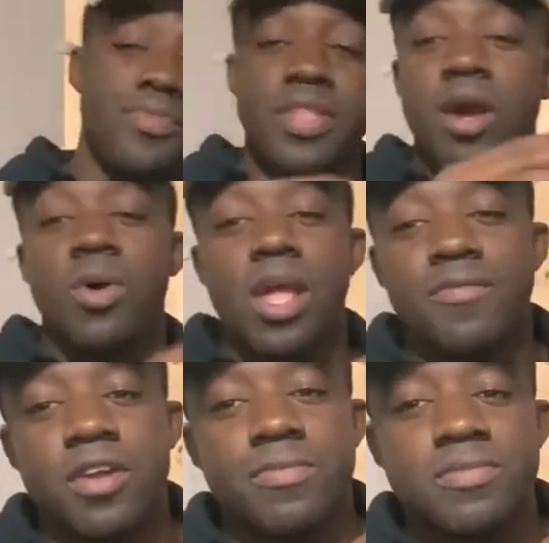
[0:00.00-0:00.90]
That way,
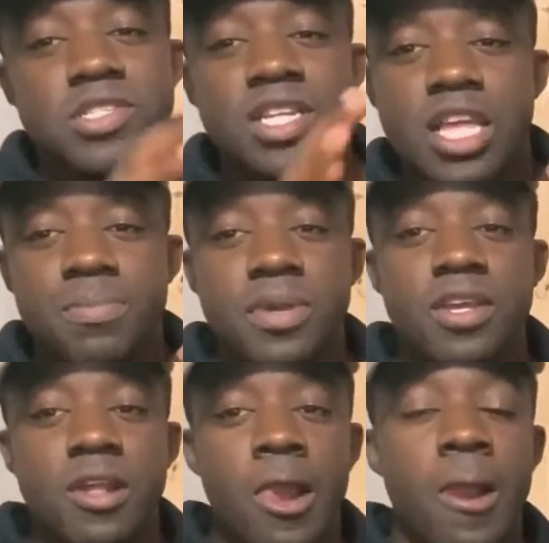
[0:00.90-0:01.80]
if I'm
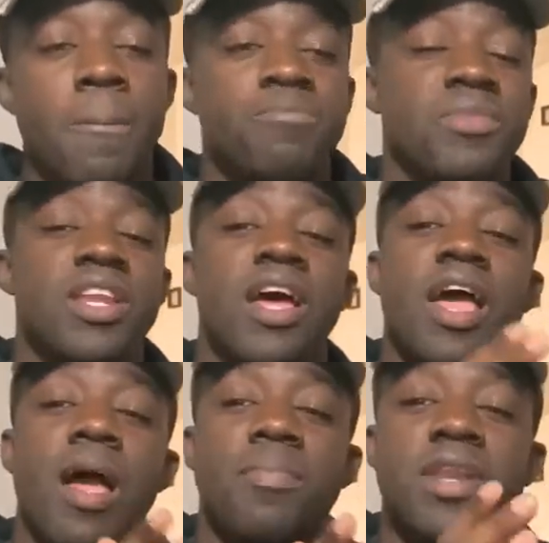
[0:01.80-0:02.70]
sleeping and I
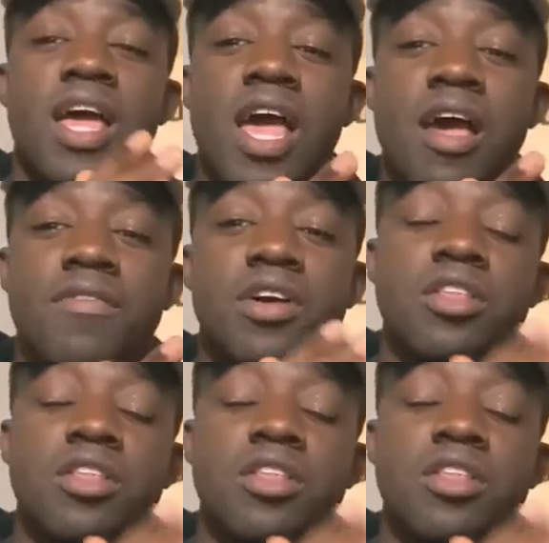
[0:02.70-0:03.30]
happen to have a